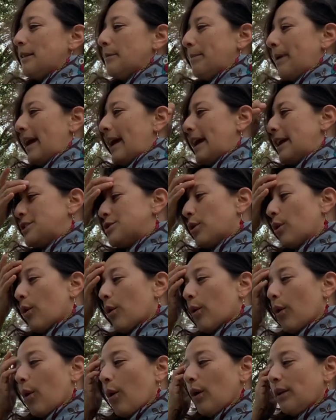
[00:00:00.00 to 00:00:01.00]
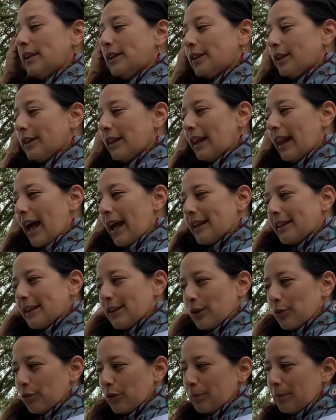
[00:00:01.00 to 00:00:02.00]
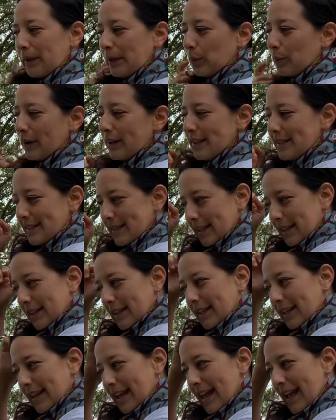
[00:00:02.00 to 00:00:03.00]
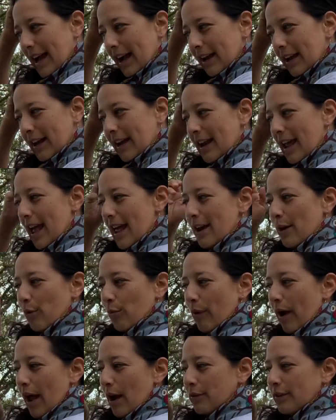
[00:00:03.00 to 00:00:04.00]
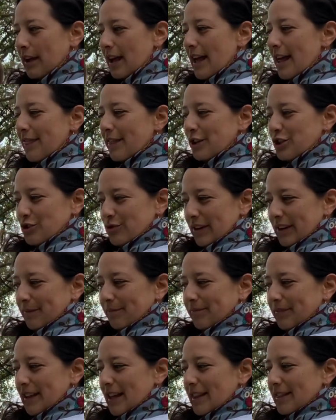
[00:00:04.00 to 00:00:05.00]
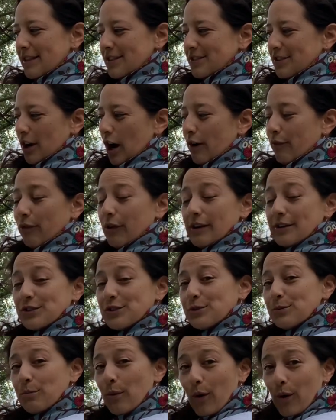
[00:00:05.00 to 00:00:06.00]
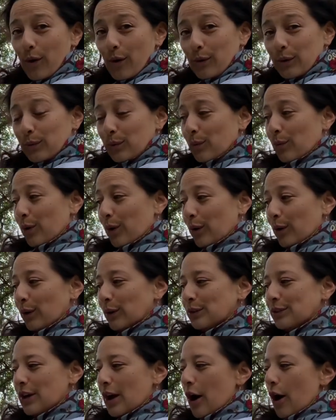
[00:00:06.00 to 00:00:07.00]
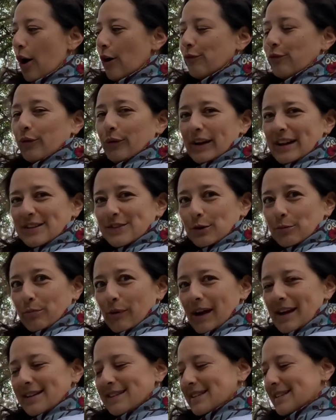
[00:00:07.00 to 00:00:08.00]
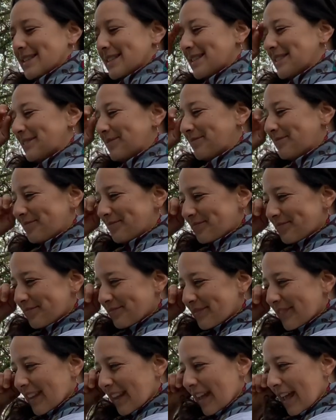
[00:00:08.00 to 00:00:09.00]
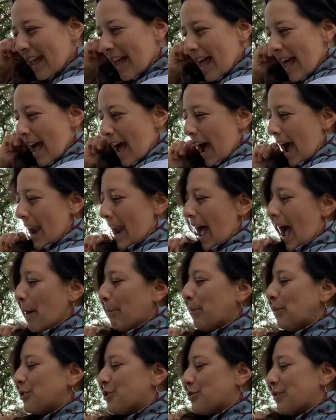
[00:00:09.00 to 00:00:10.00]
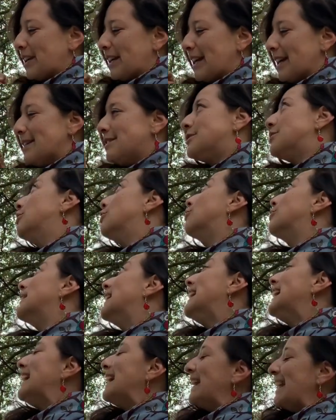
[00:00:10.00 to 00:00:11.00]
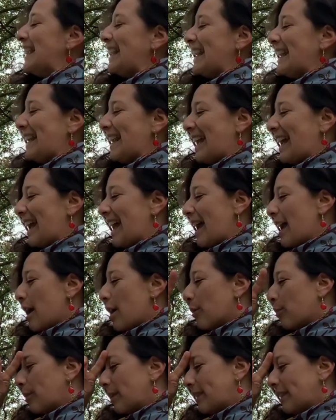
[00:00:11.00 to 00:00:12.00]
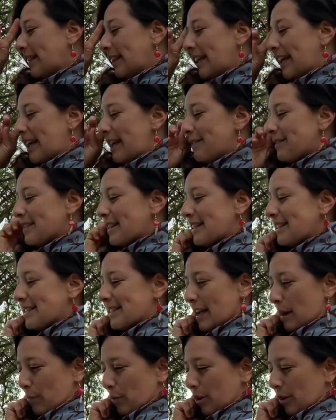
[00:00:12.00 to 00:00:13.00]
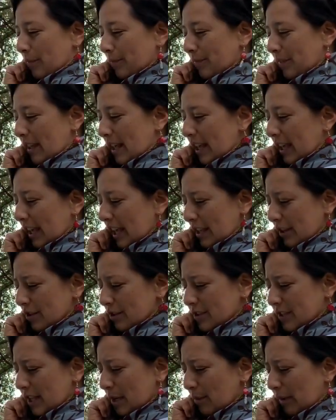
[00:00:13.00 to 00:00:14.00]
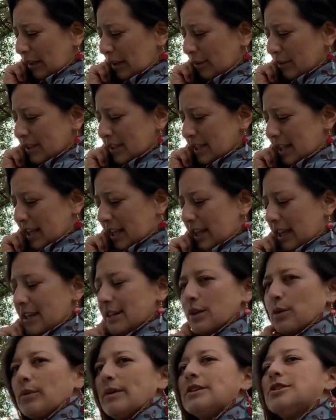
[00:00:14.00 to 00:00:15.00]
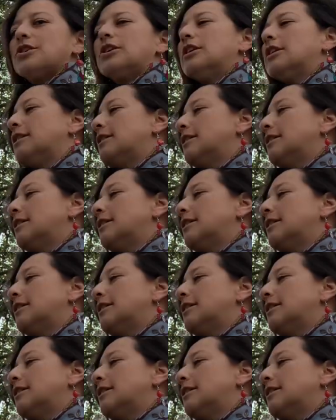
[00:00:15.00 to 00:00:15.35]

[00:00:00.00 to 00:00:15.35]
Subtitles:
the page or hold it to the light to reveal what is hidden in and around the tree. Discover a small world of great surprises. An apple tree is green with leaves in summer. Can you see what looks like in the winter?